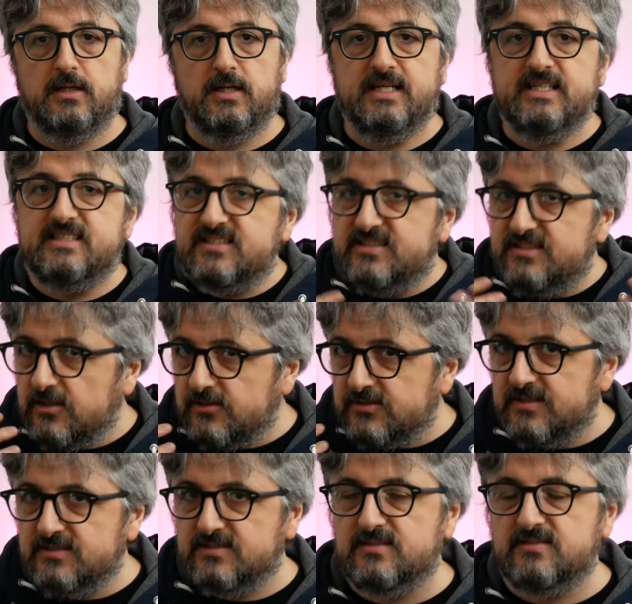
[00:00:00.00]
It's
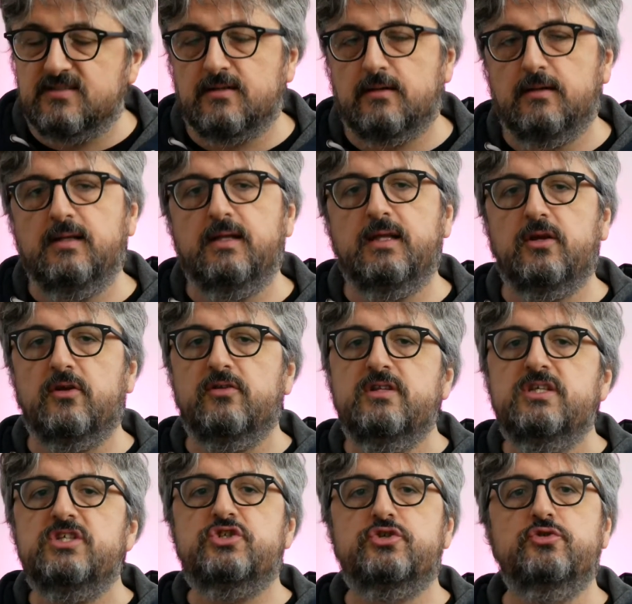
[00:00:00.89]
not necessarily
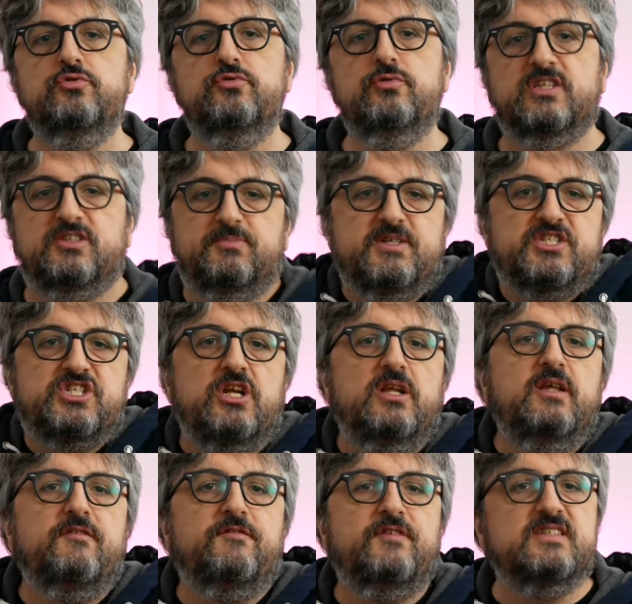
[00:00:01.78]
an issue,
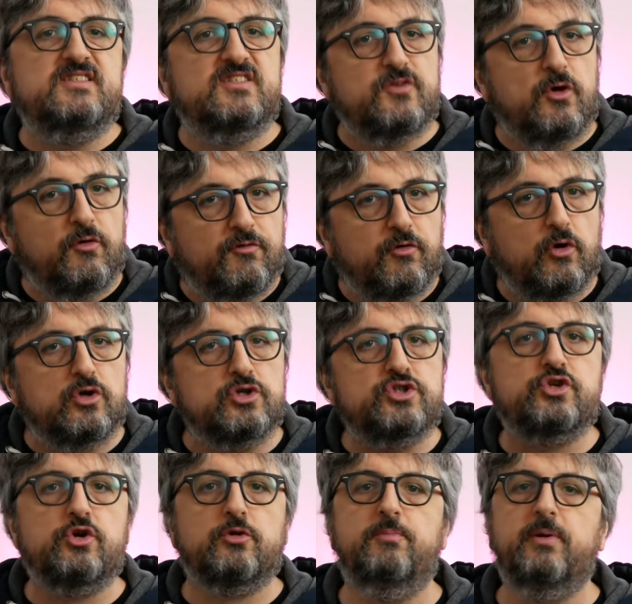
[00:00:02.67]
especially if it's for a
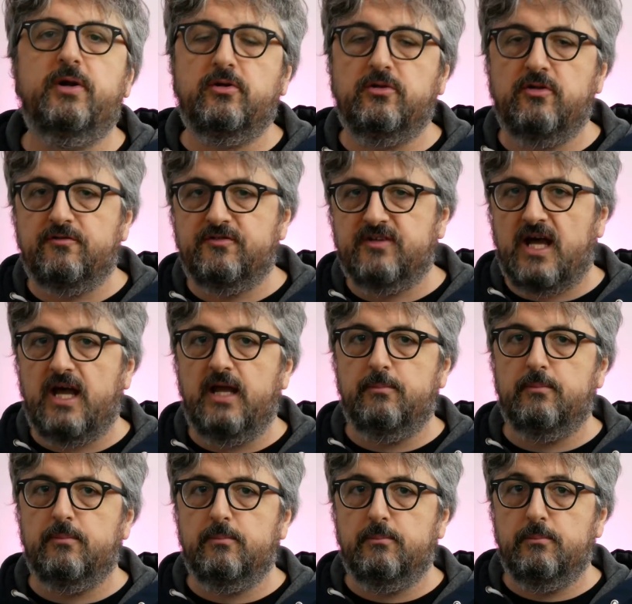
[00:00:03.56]
short period of
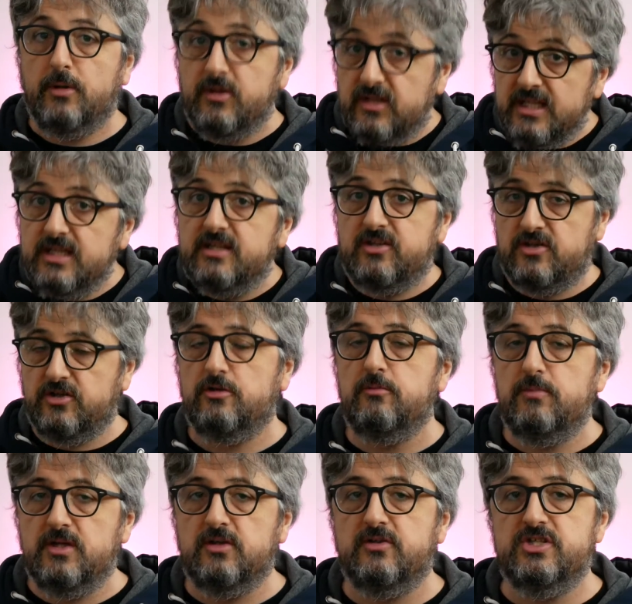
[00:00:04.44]
time, but it
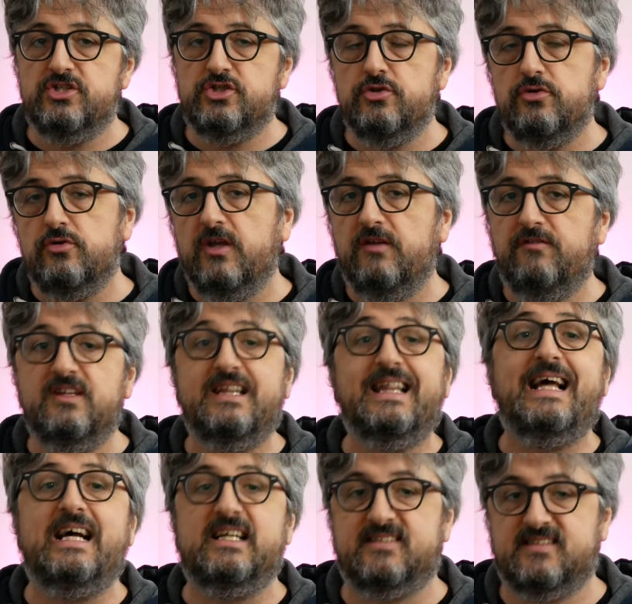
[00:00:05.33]
can be an issue if
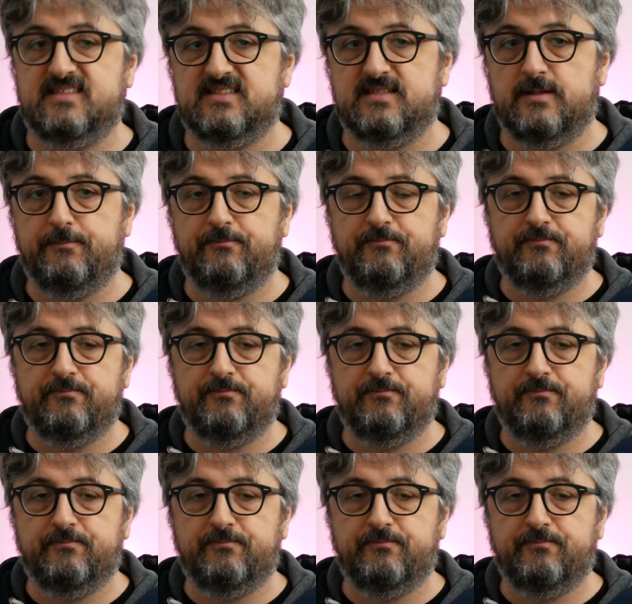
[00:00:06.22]
it lasts.